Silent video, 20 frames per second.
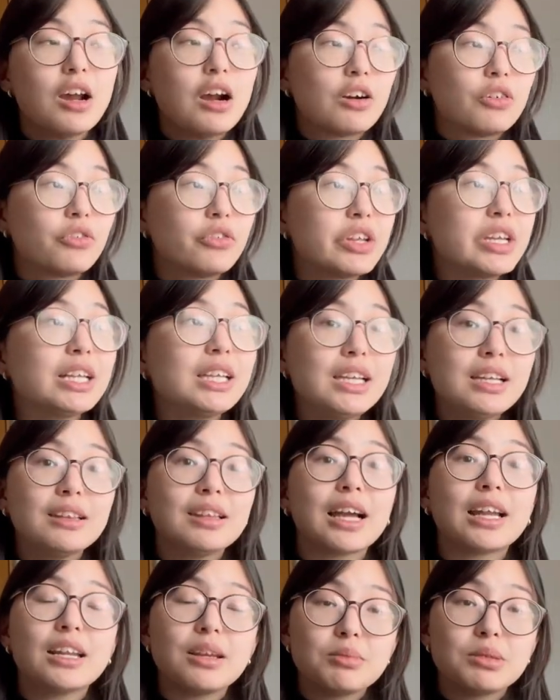really
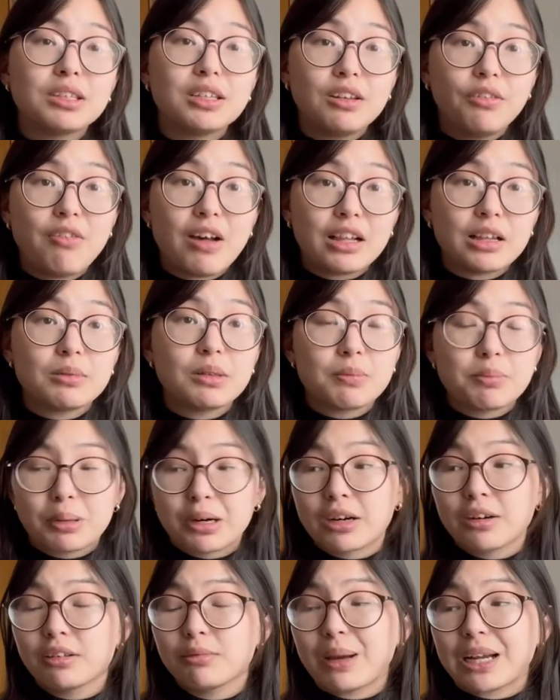led him to develop the
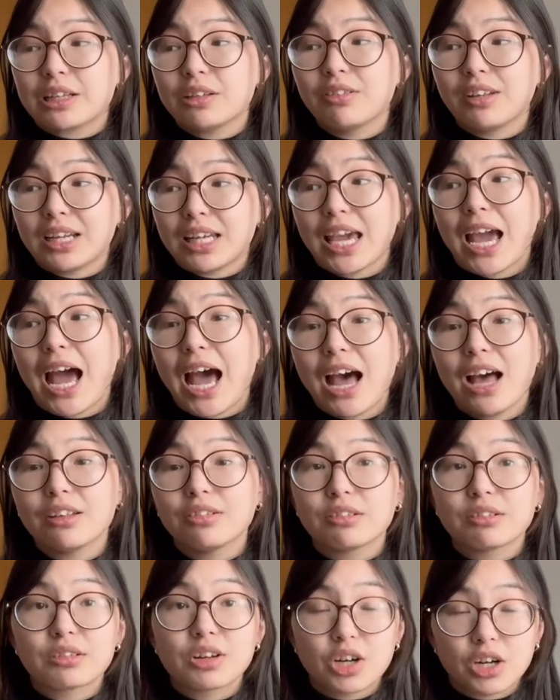perspective that he
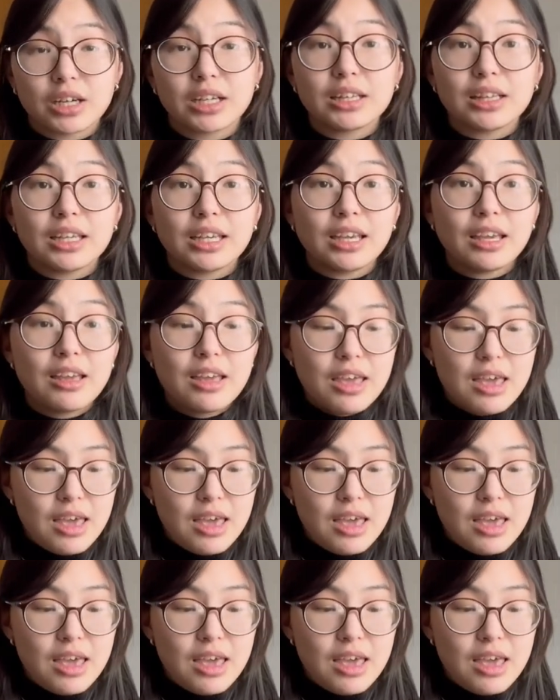has currently.